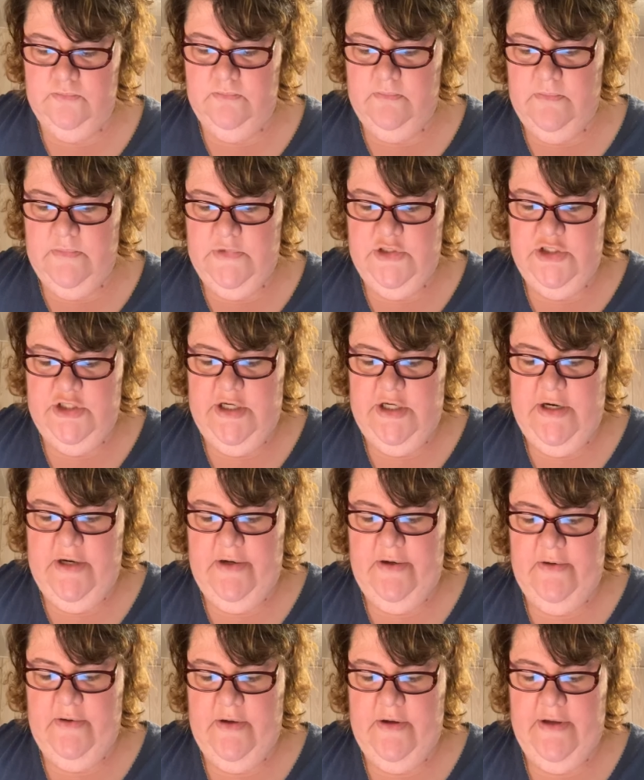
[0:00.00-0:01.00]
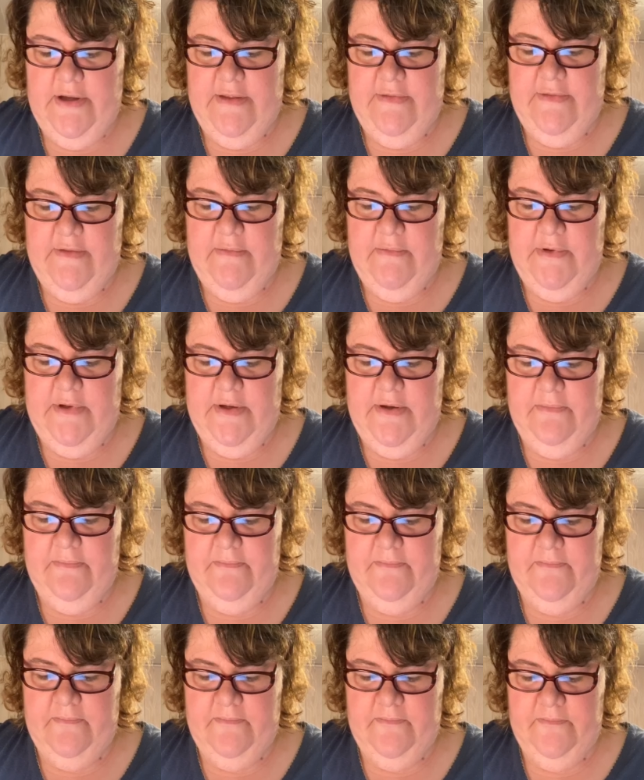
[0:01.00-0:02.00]
Share. Okay, there we go.
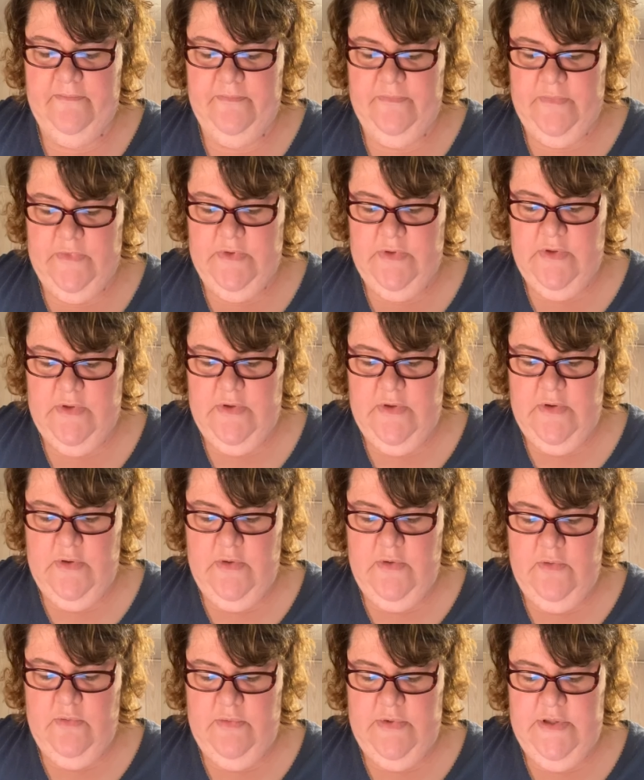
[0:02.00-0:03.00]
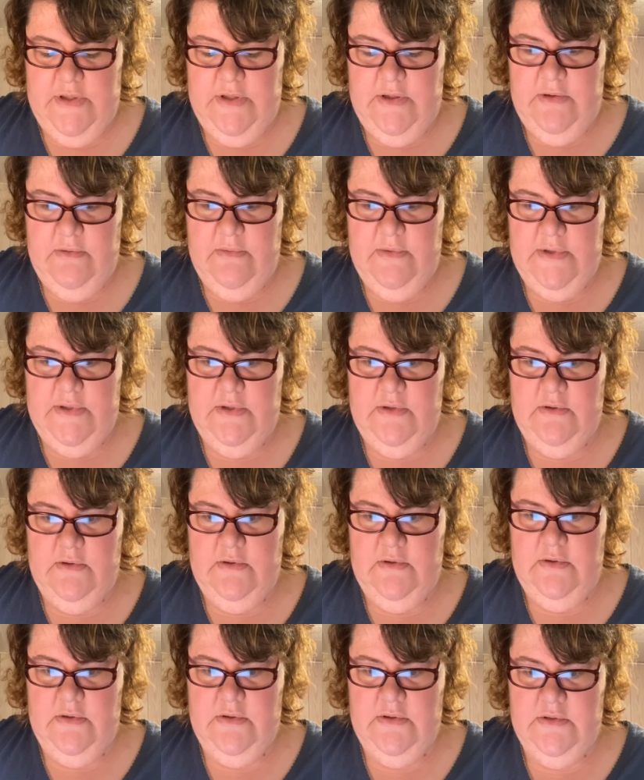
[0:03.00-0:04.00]
We will
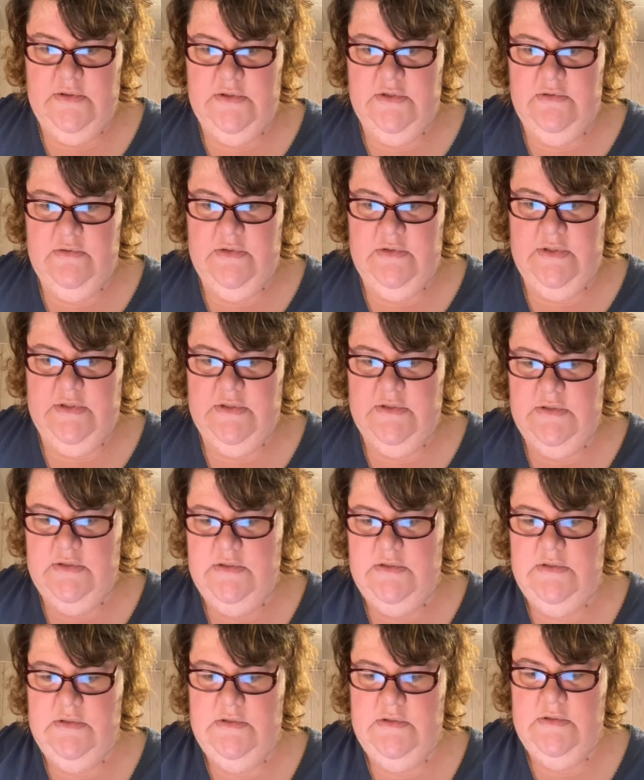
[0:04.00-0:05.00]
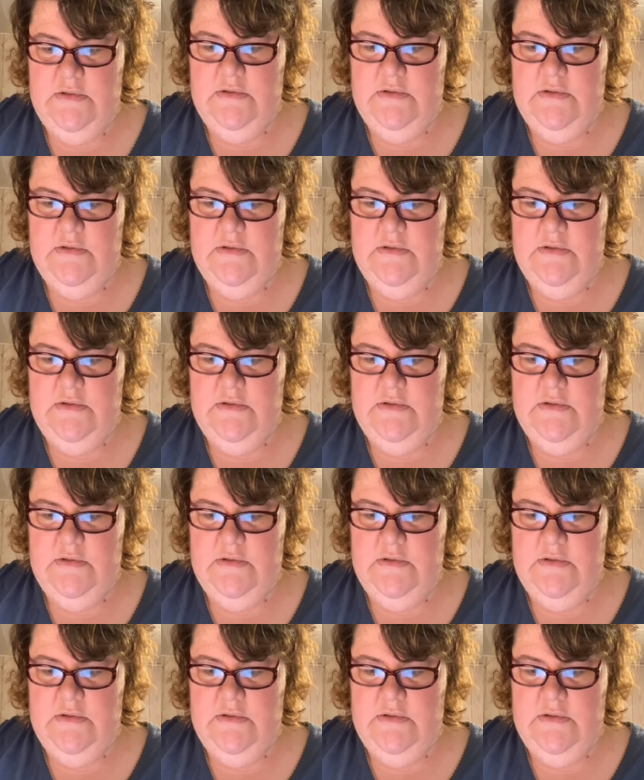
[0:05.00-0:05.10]
do this.